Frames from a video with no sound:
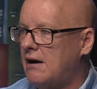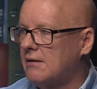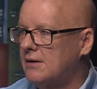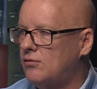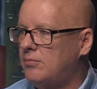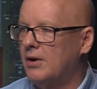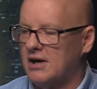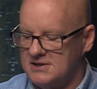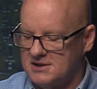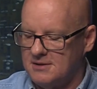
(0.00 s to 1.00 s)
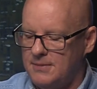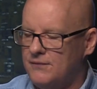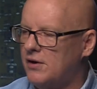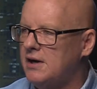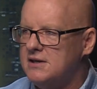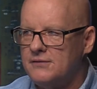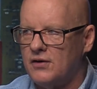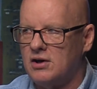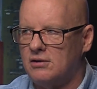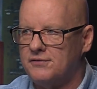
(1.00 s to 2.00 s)
level, because it's going to be very
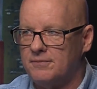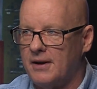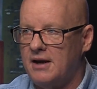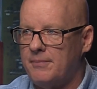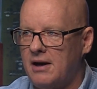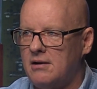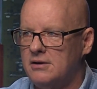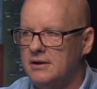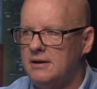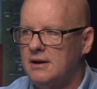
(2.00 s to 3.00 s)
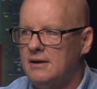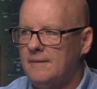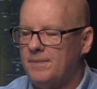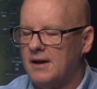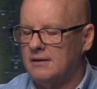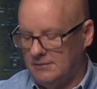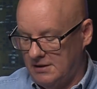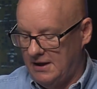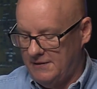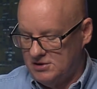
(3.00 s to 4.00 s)
difficult if Planned Parenthood
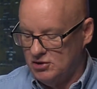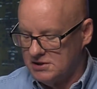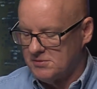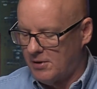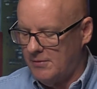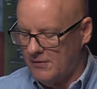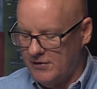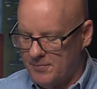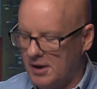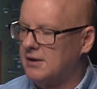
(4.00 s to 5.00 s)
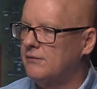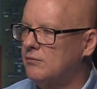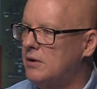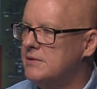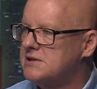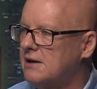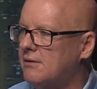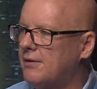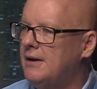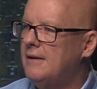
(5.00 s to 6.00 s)
and this U.S. Department of Reproductive and Women's Health,
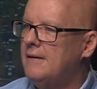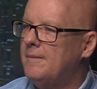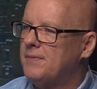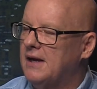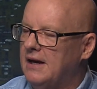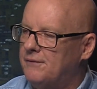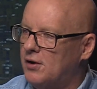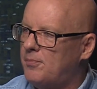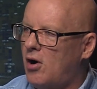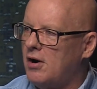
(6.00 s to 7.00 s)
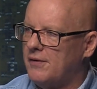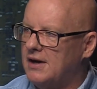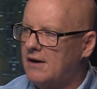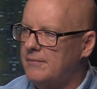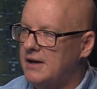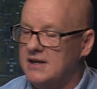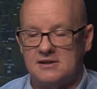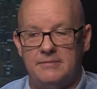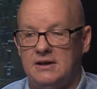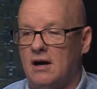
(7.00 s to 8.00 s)
if they're part of the government, it's
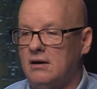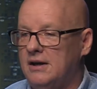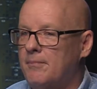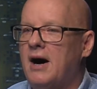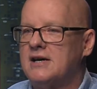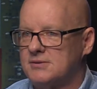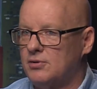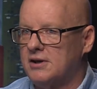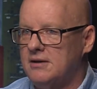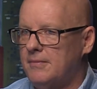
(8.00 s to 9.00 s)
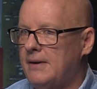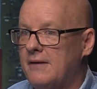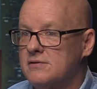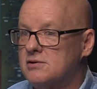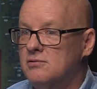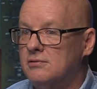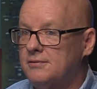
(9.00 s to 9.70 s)
going to be impossible to keep them out of the schools.